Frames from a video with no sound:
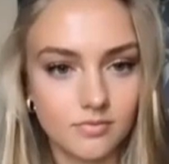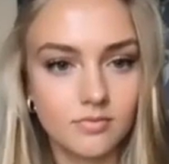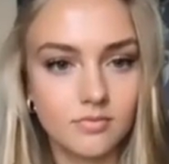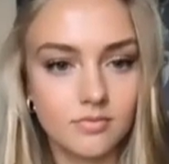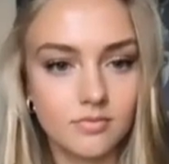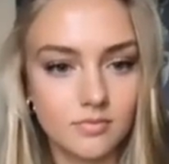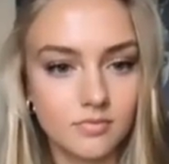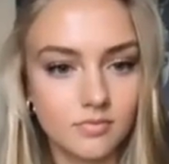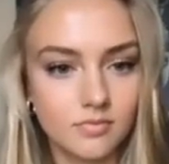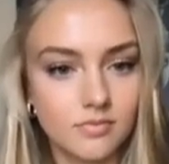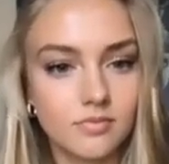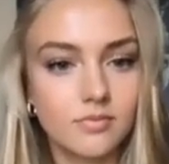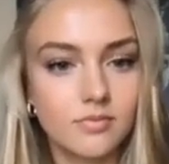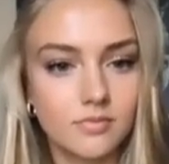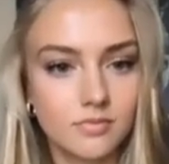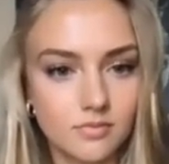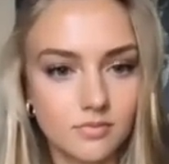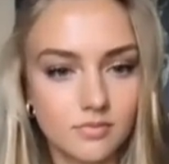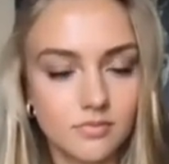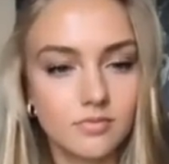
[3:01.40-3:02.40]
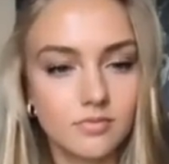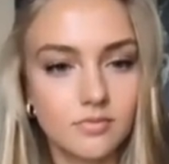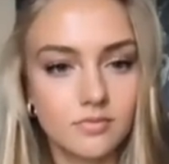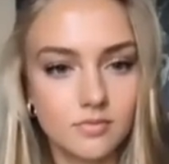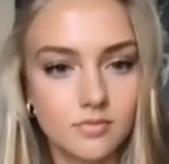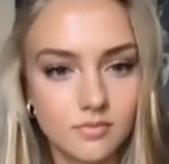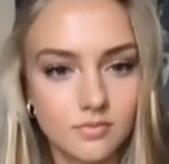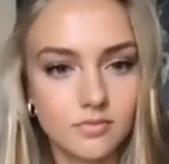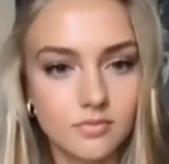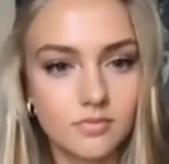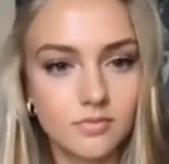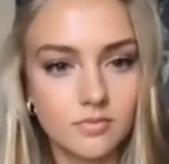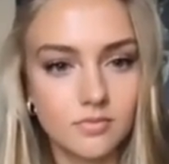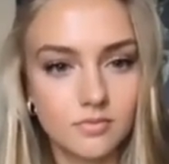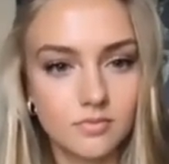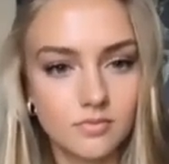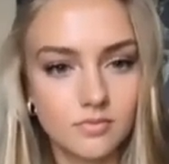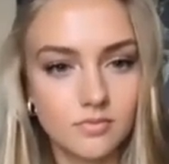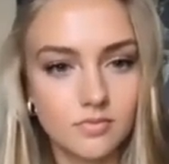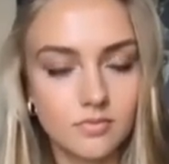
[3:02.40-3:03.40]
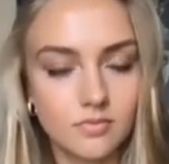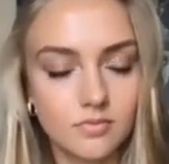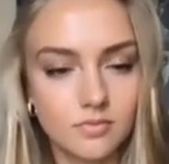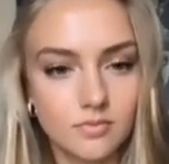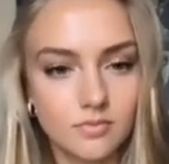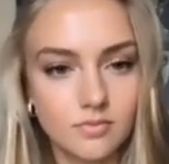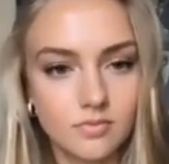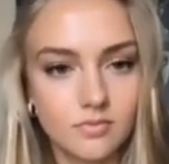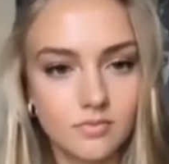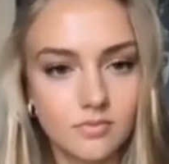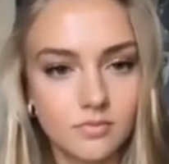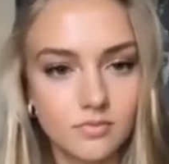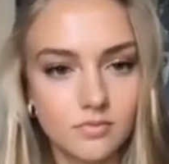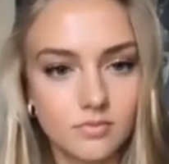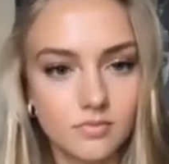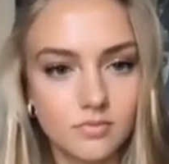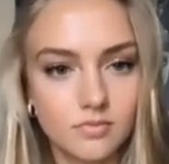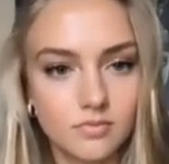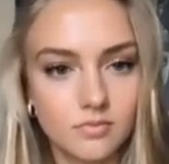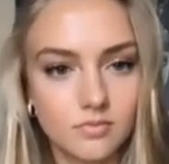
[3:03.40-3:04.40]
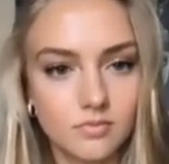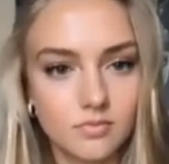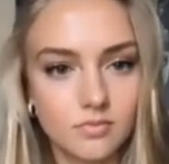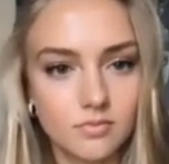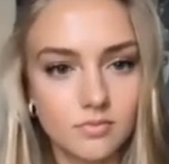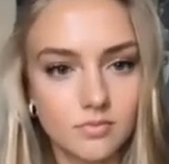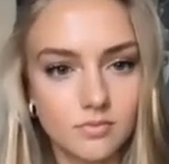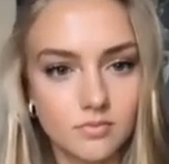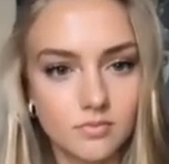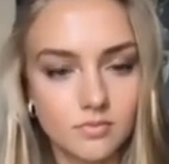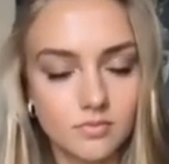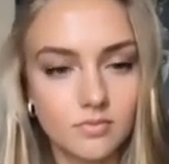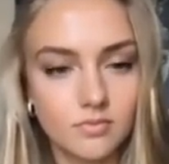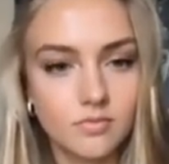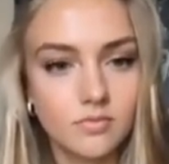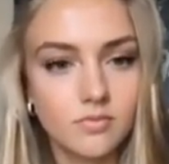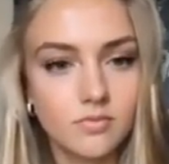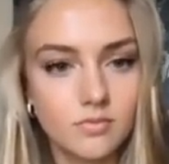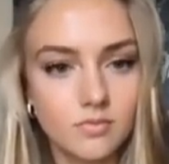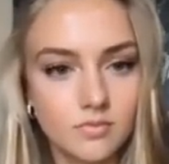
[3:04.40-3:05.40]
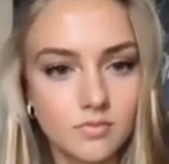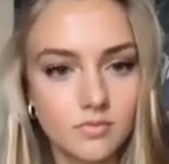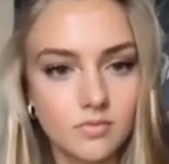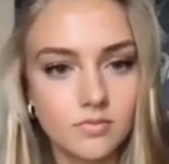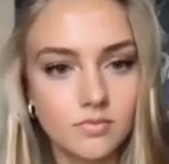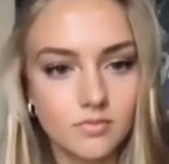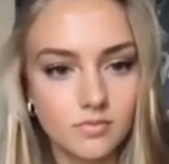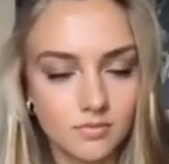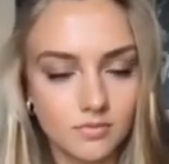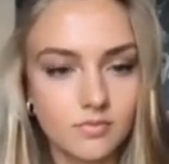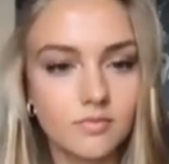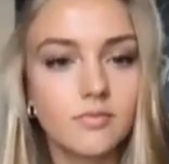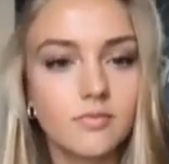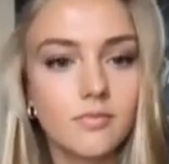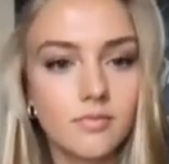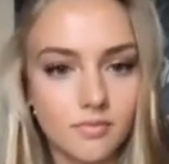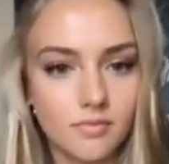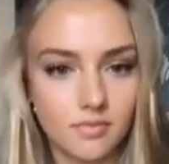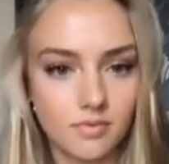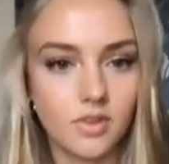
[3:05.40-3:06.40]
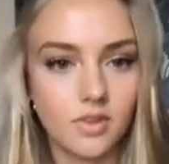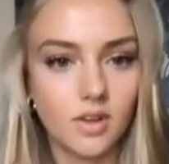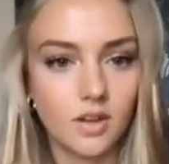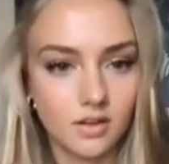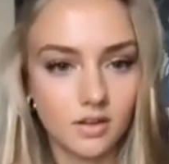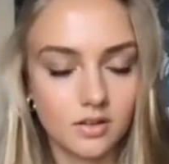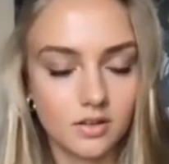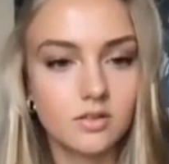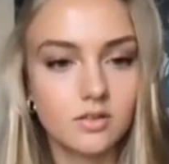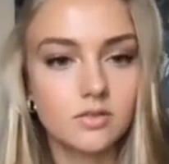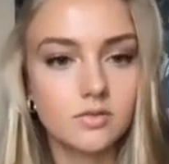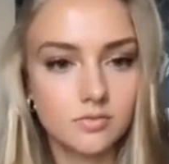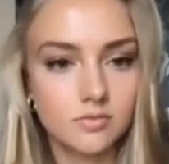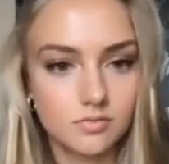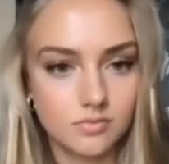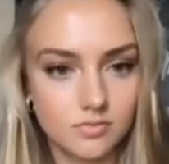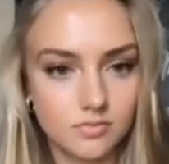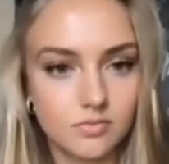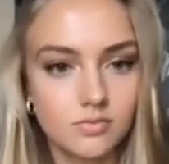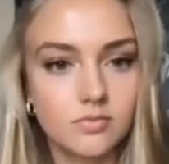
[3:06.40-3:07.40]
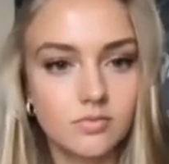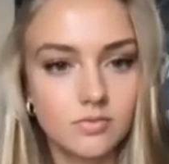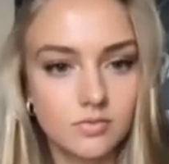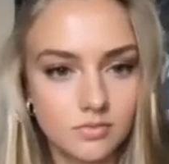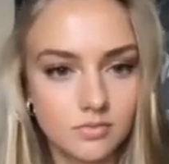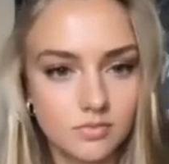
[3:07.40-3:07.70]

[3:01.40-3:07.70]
No words are spoken by the person on screen.